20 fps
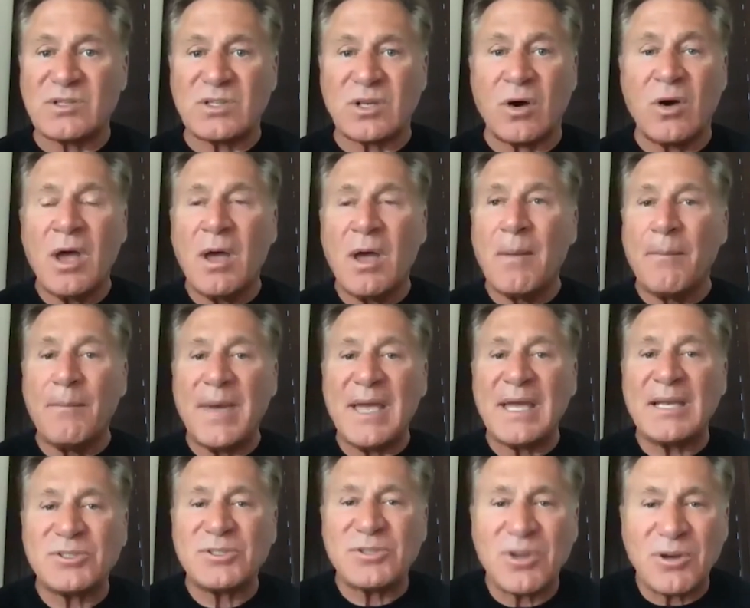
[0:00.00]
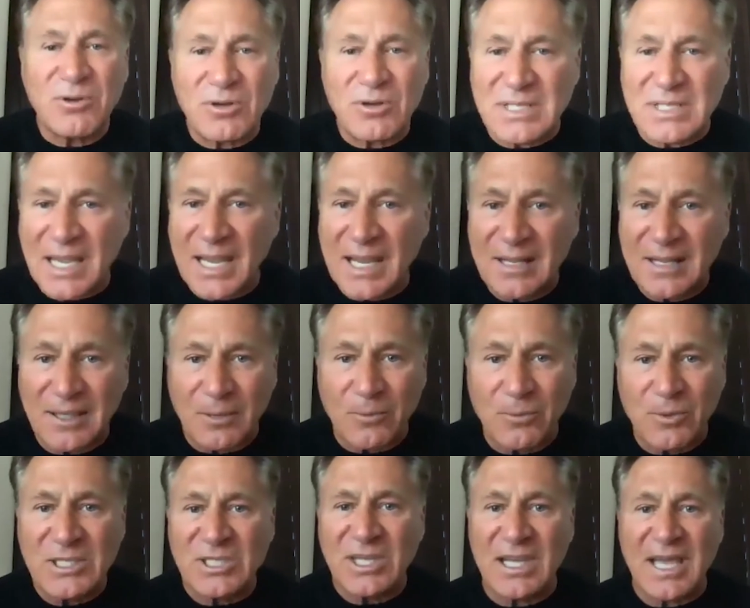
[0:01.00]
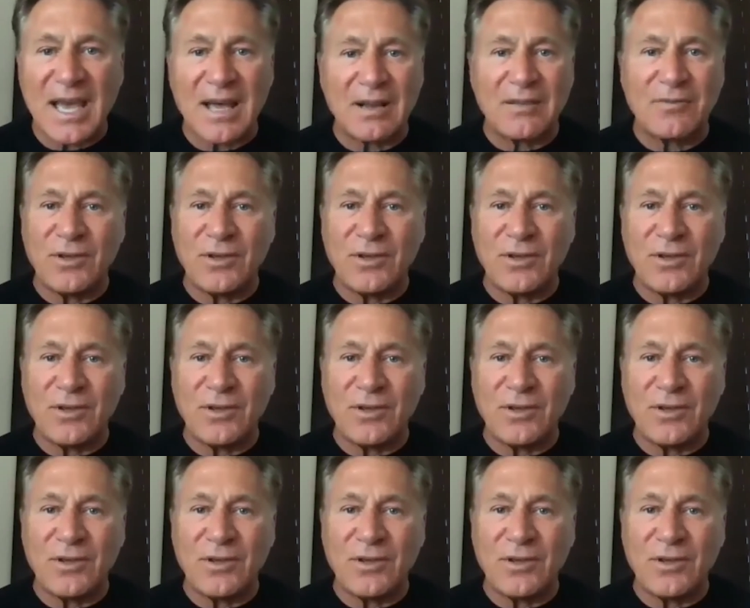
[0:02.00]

So make sure you're daily reaching out.